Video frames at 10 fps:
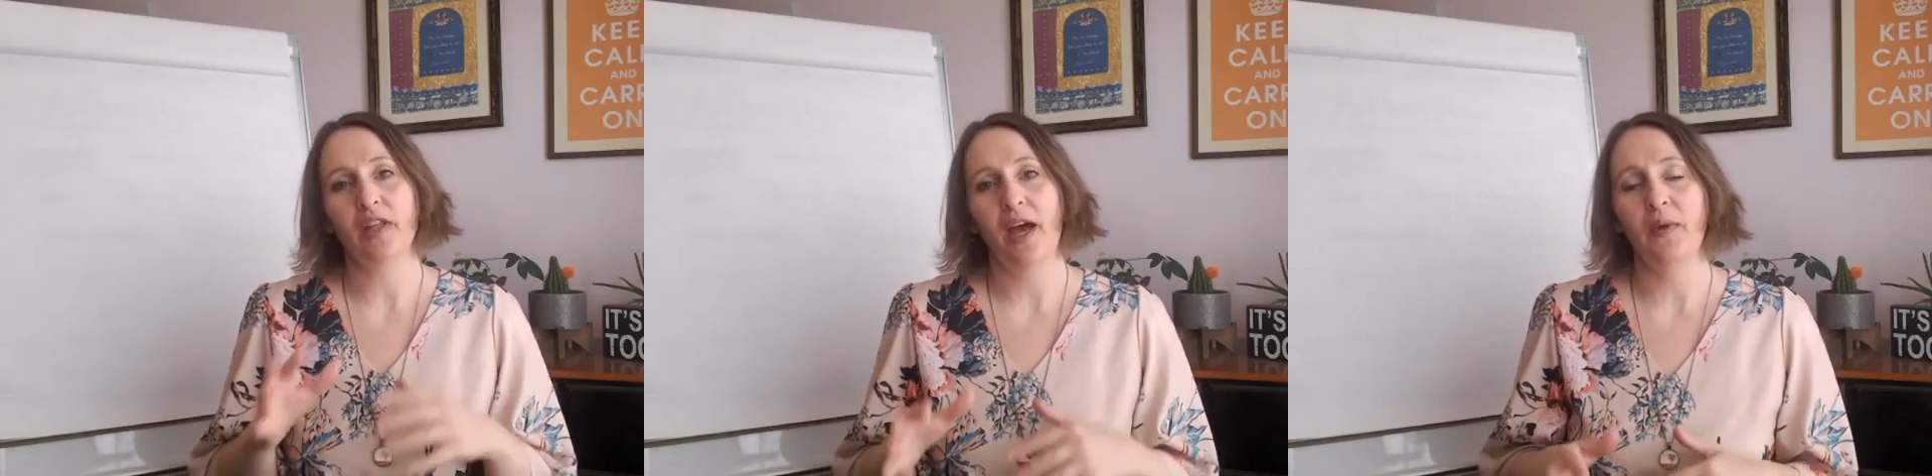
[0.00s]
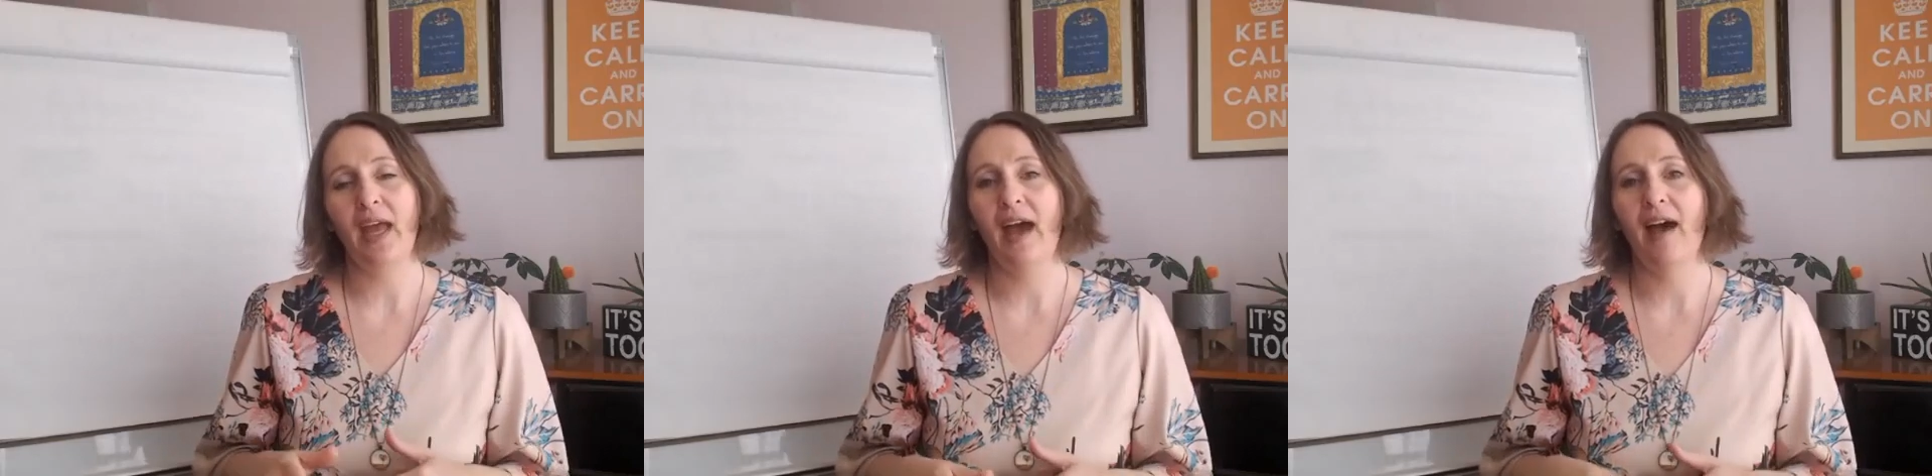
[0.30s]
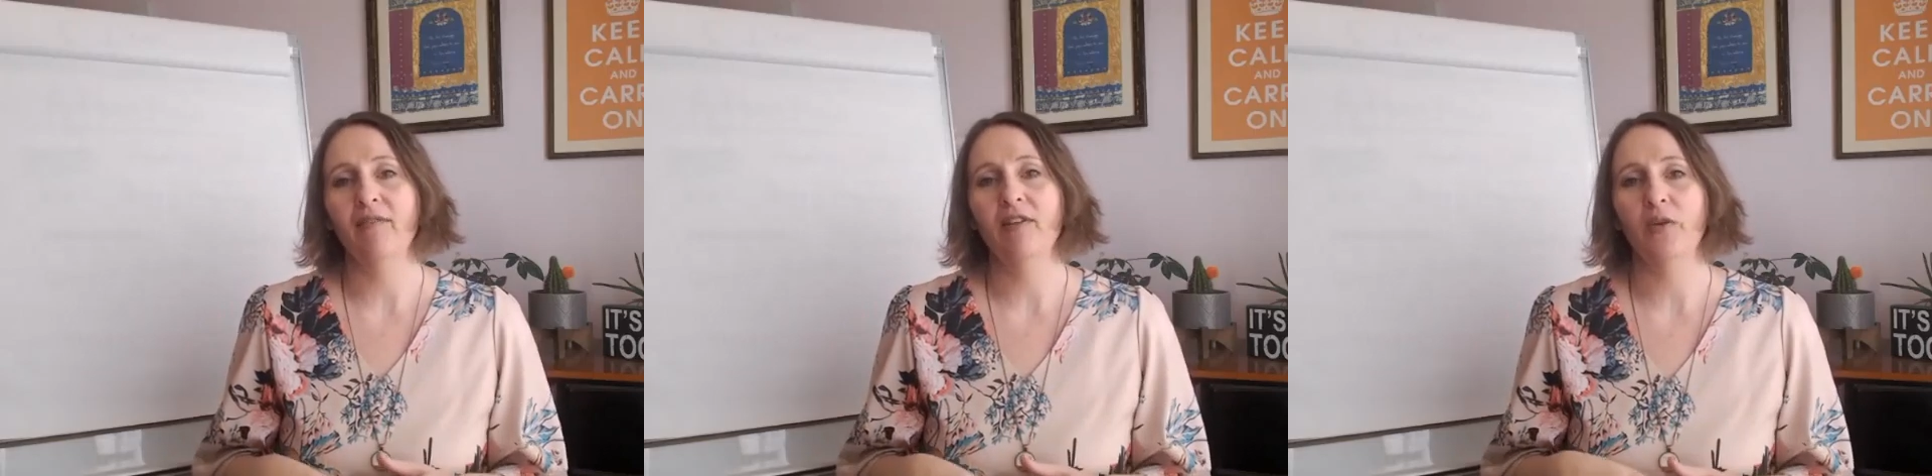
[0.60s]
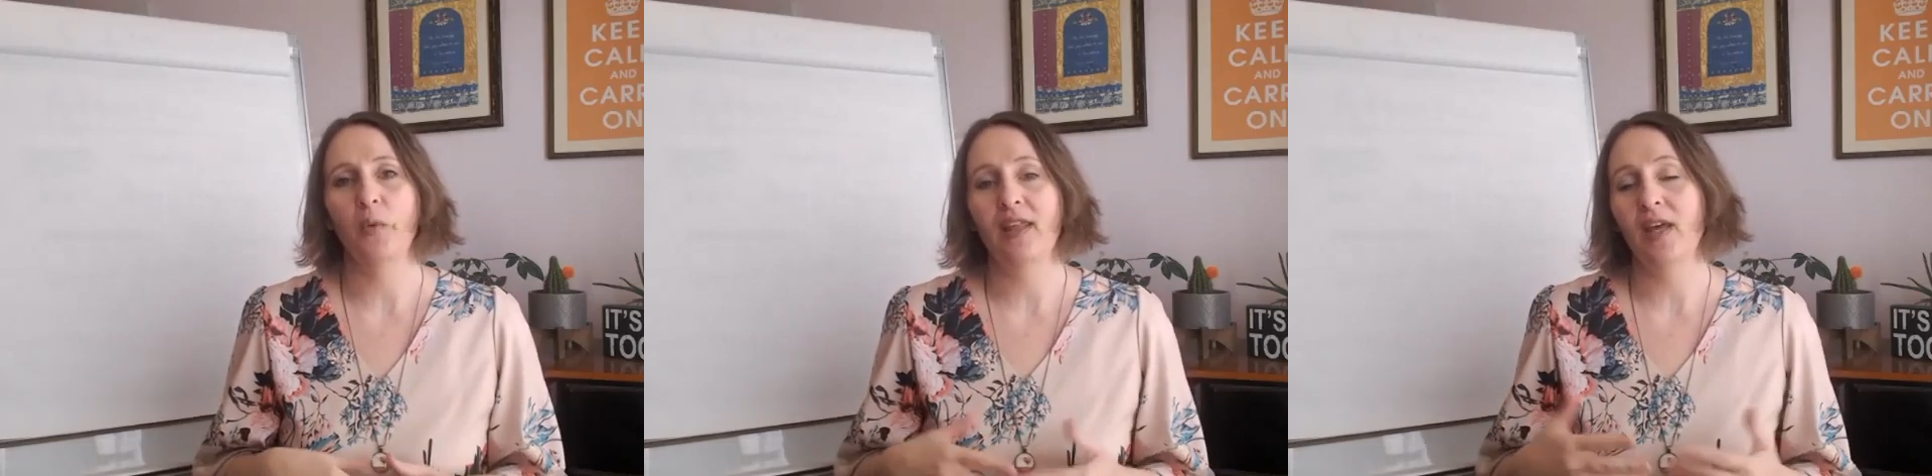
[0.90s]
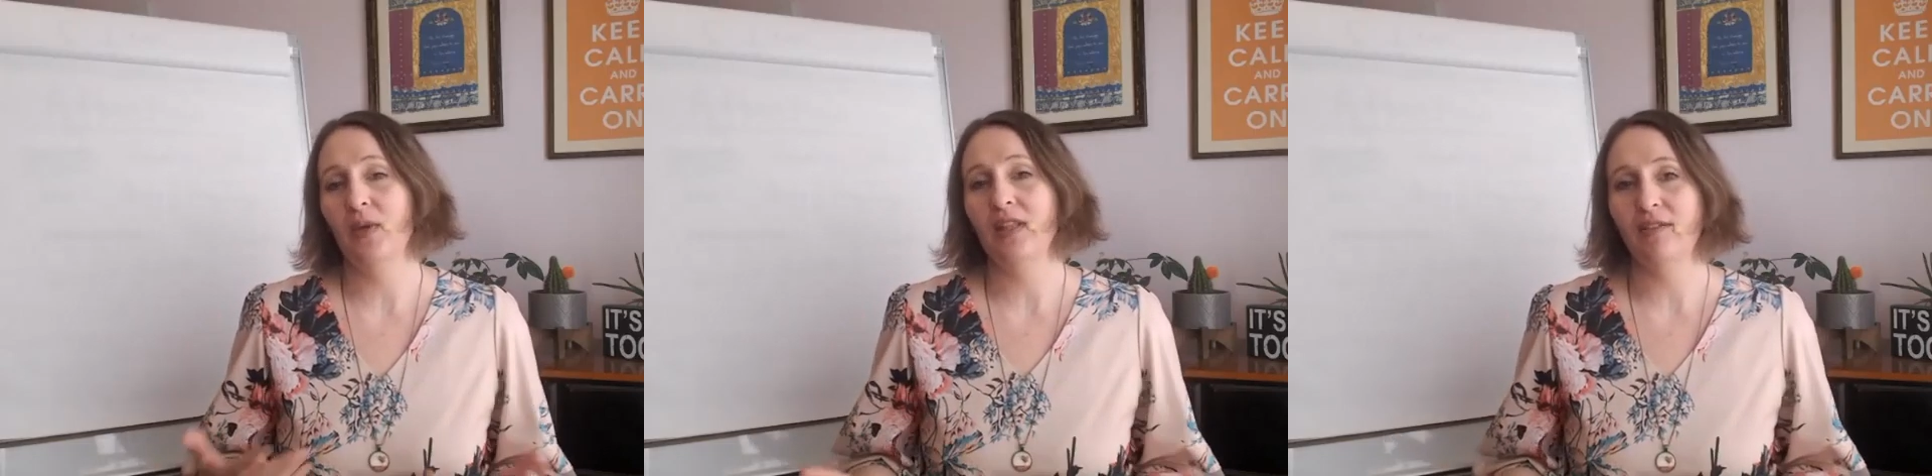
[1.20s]
that we have and the way
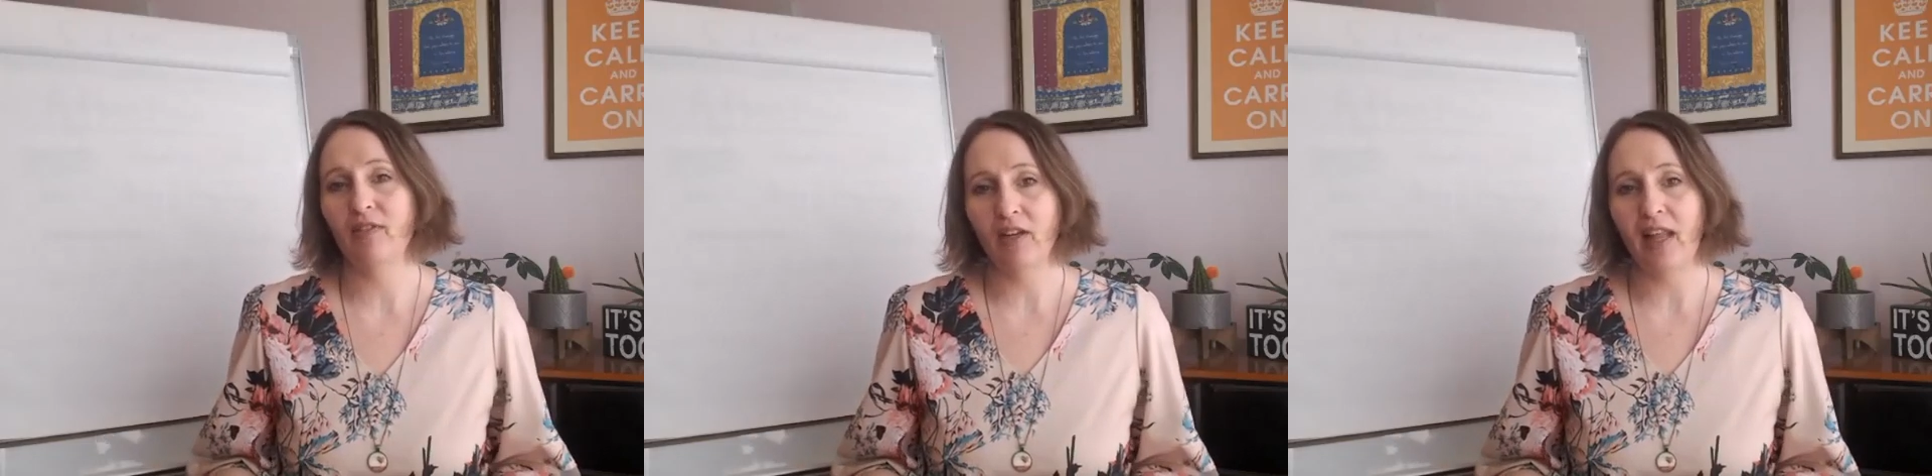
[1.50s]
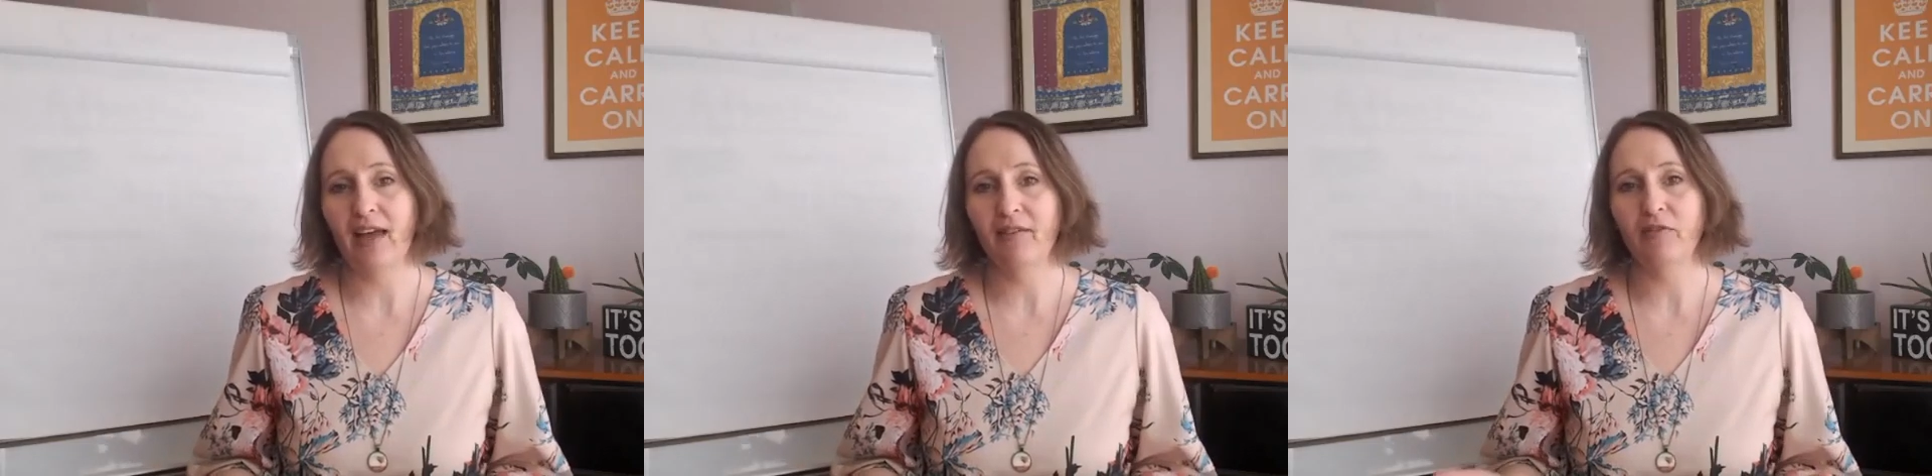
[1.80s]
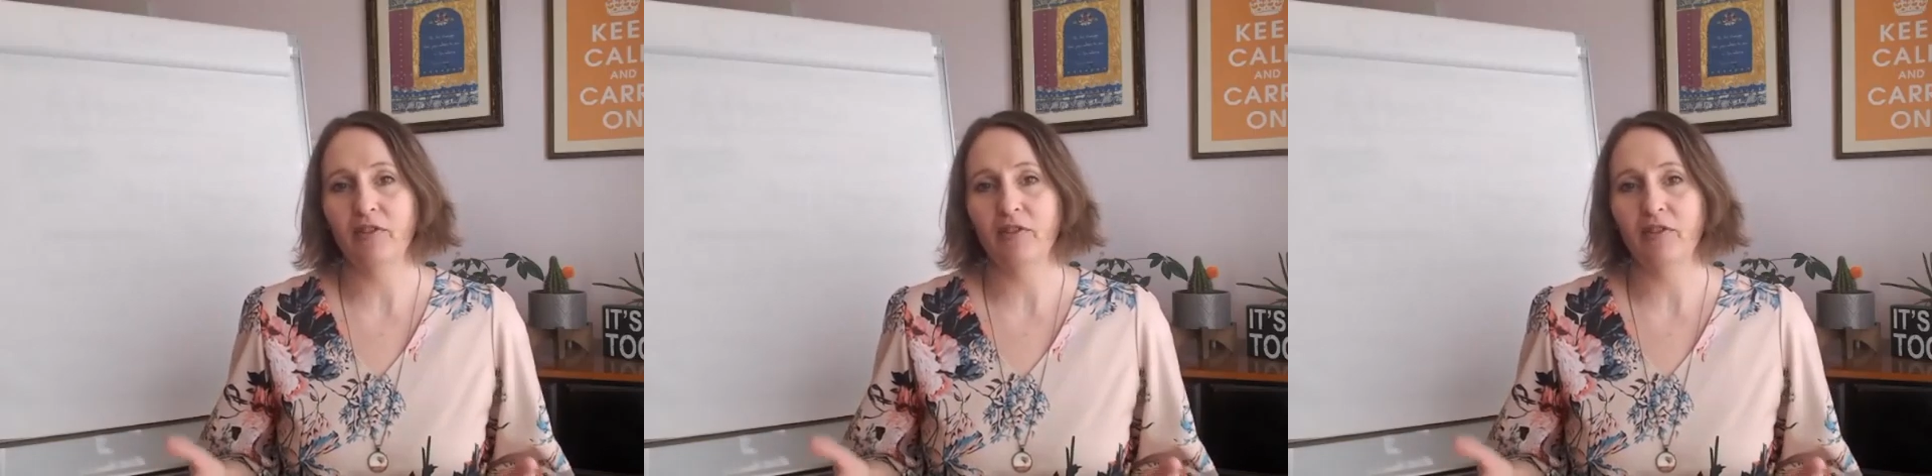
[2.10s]
that we live our life.